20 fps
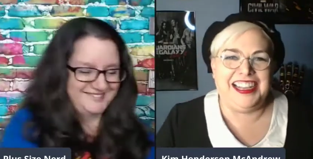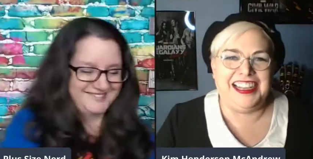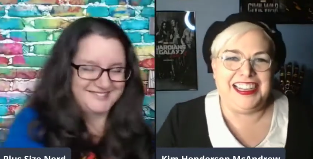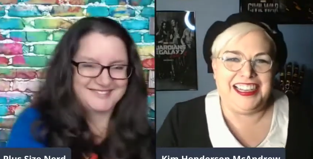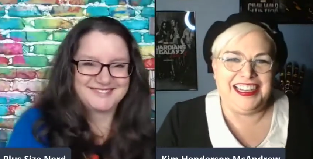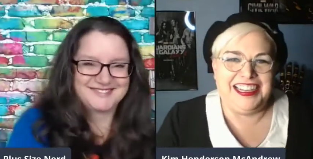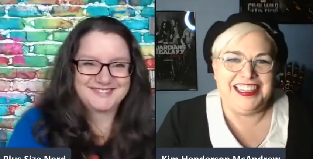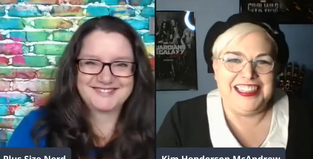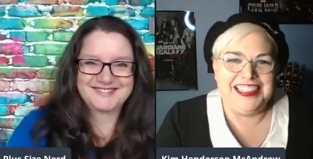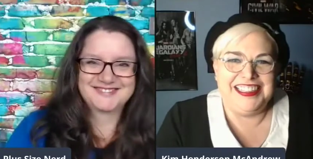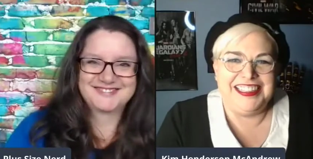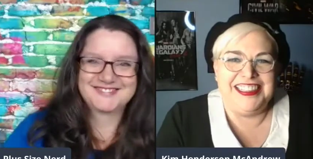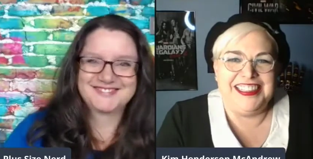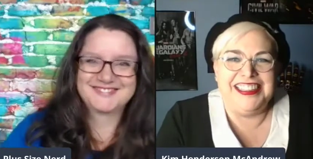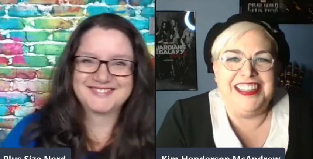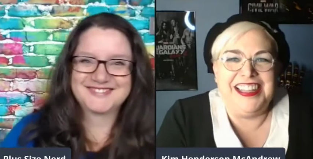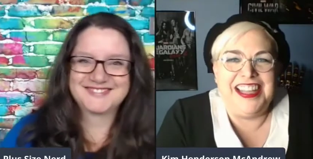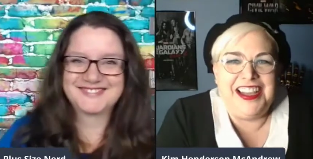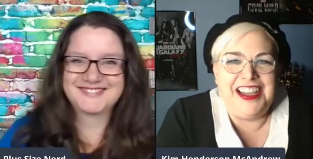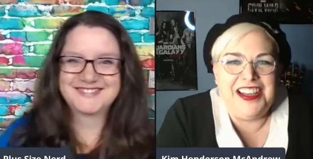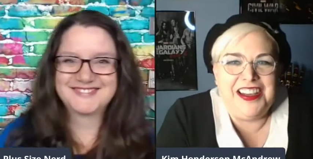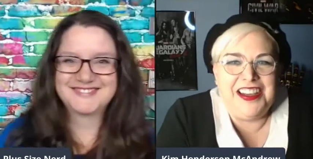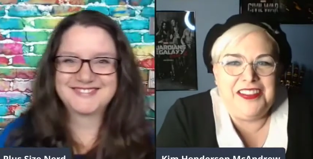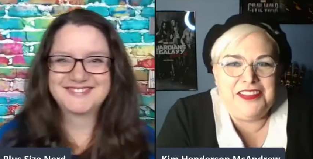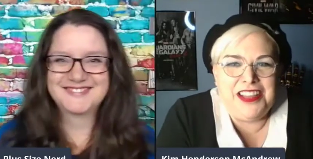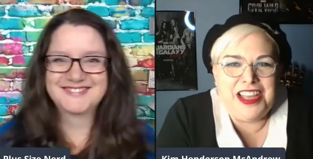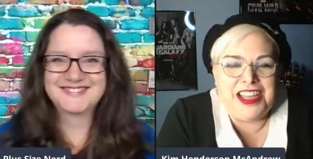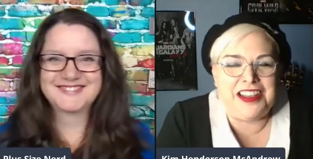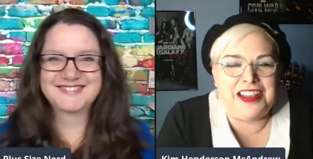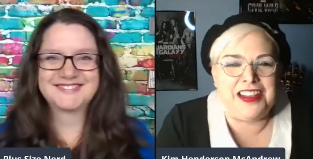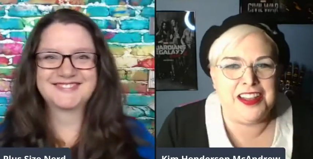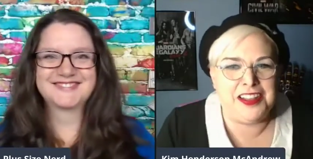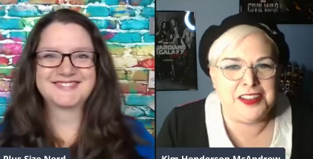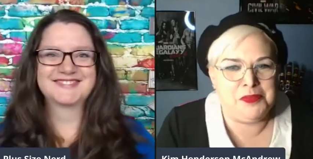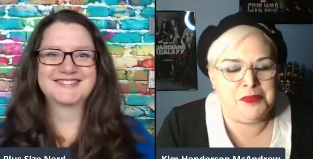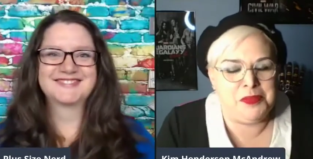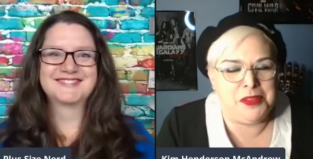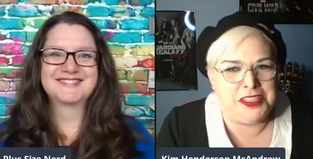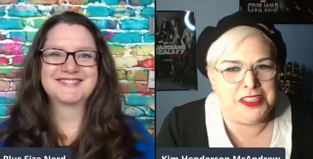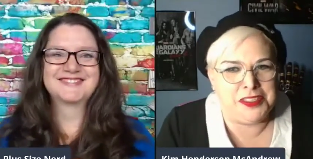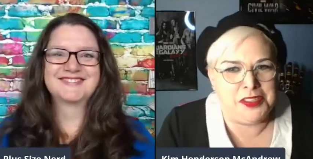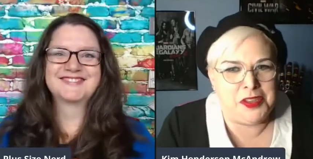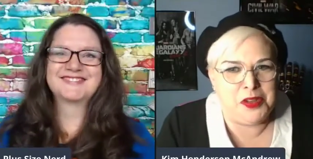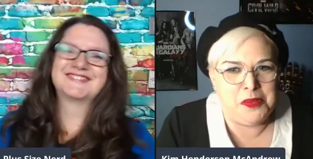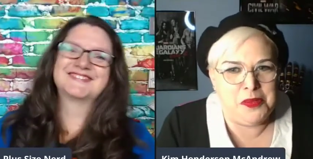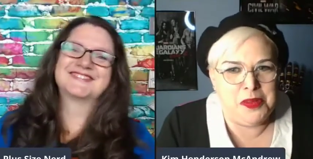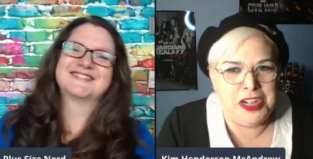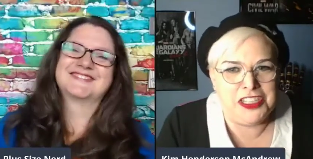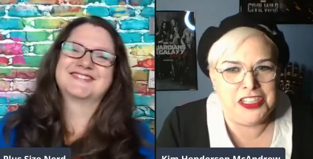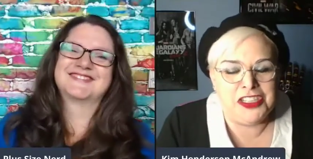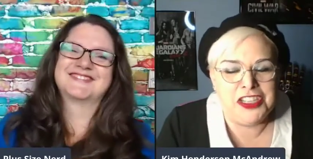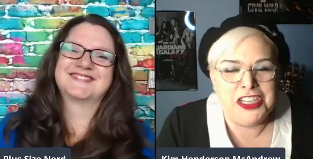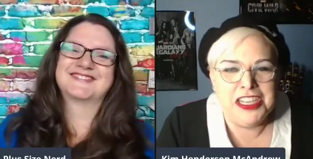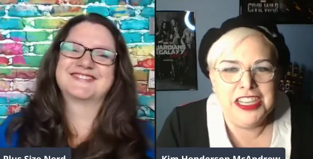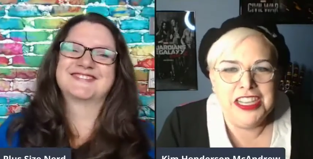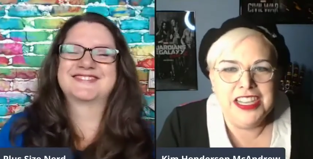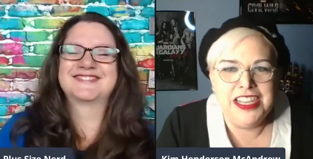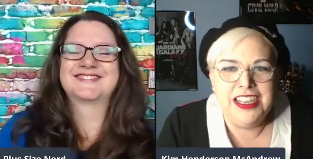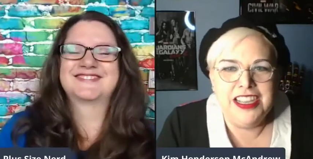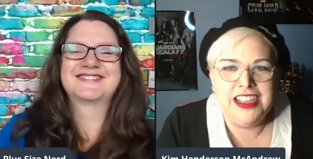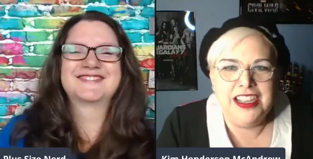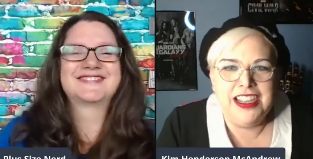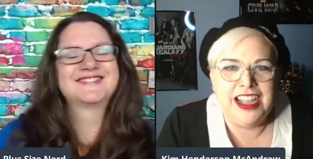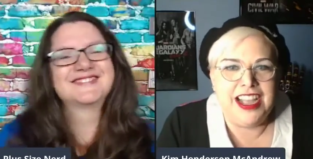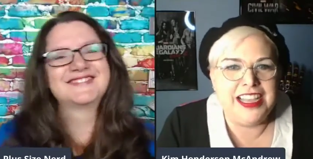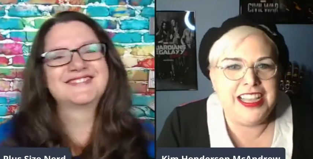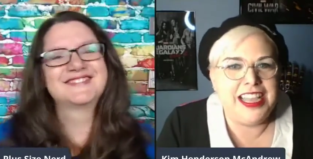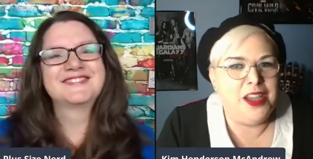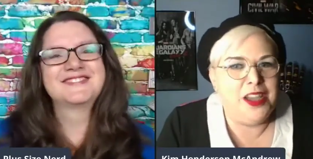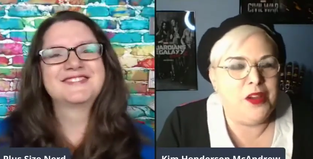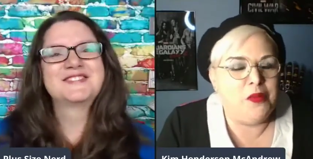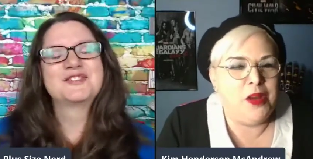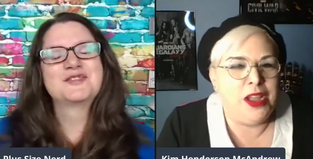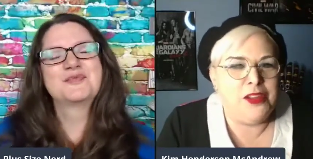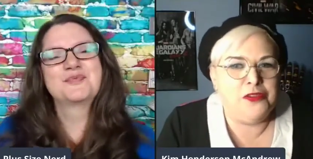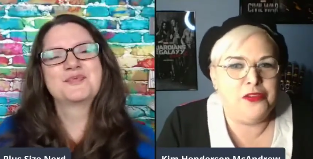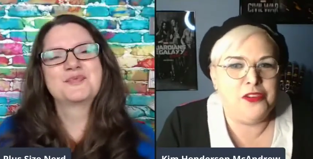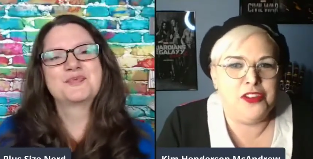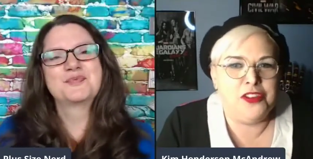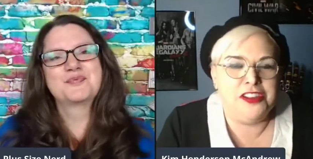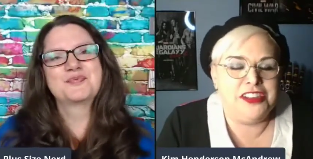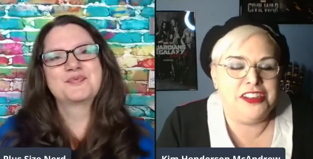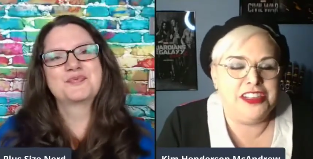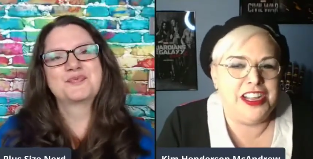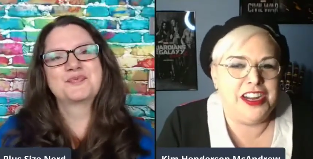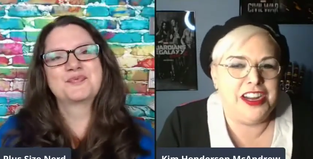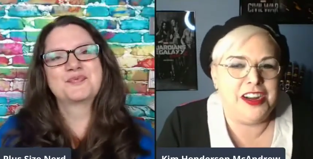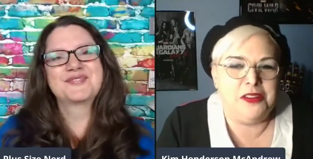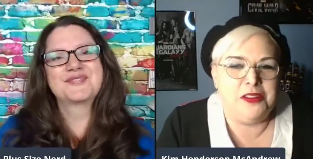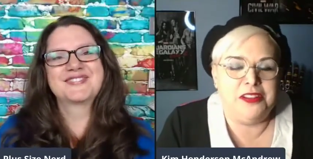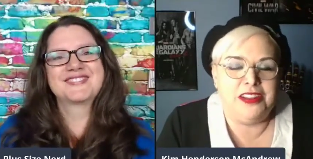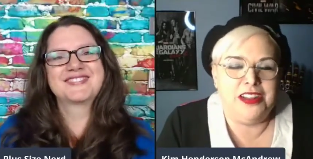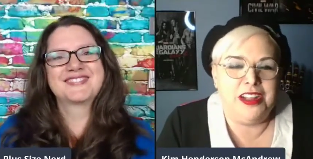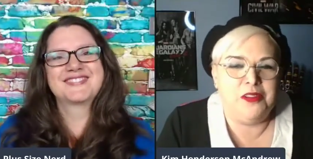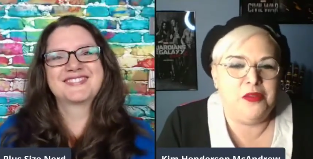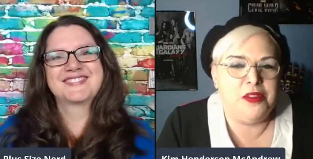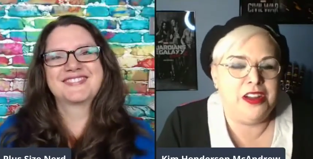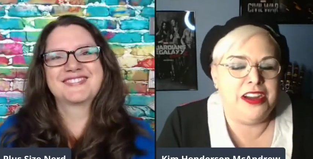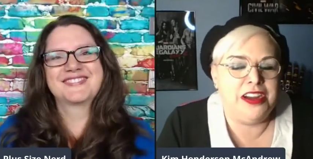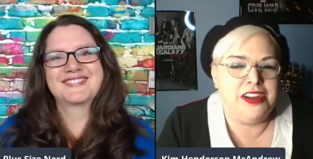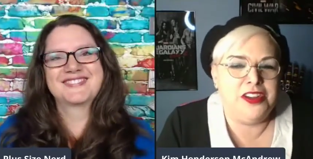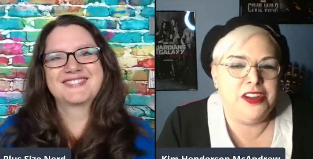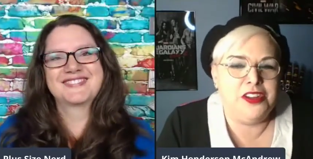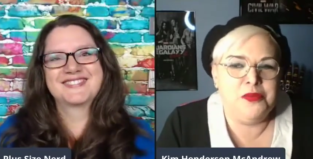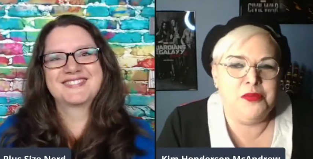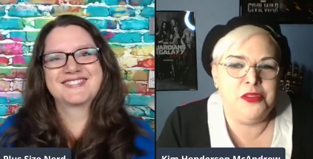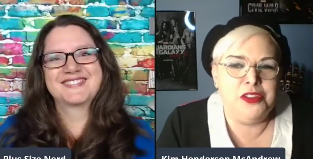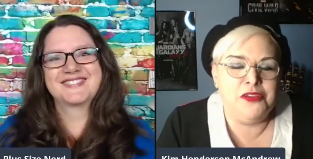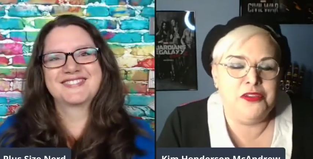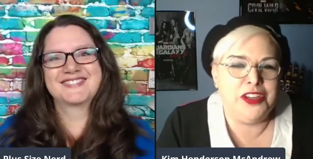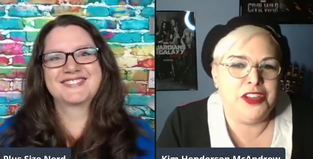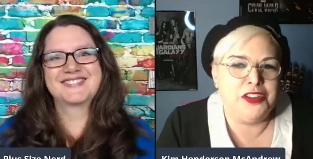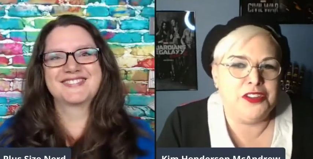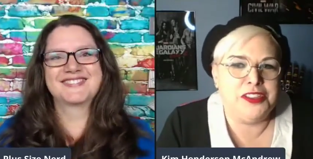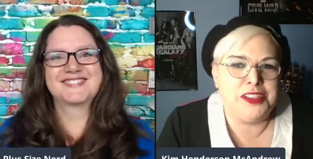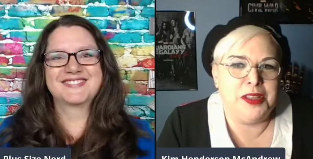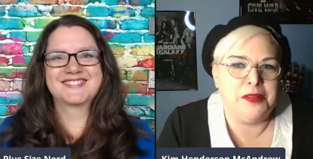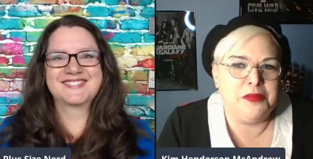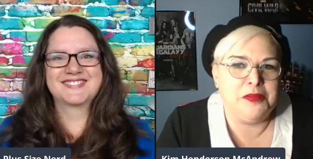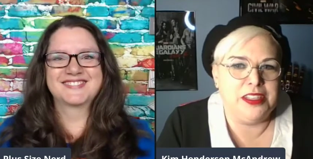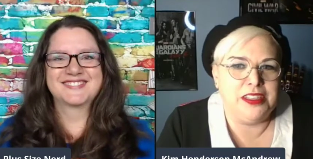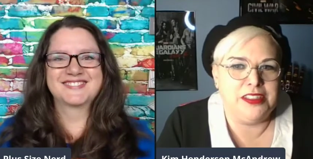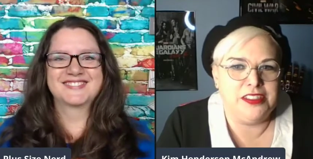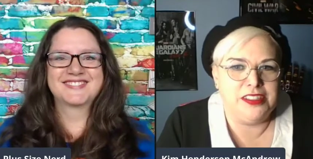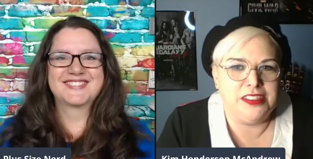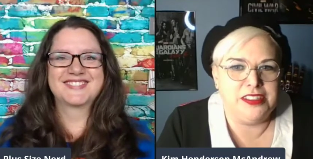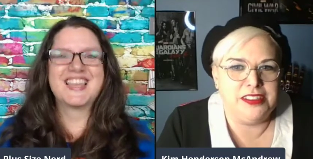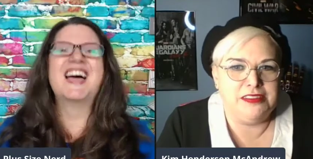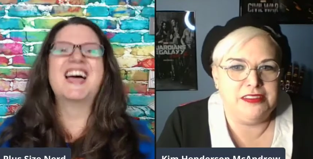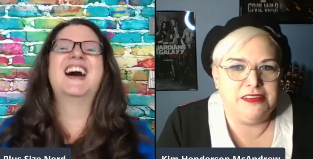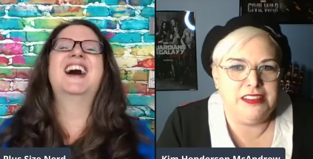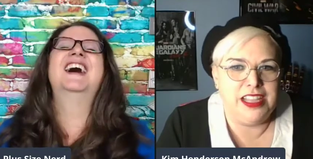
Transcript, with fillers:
Speaker 1: I love that cosplay so much. I can't wait for you know. I want a new movie or something. Just an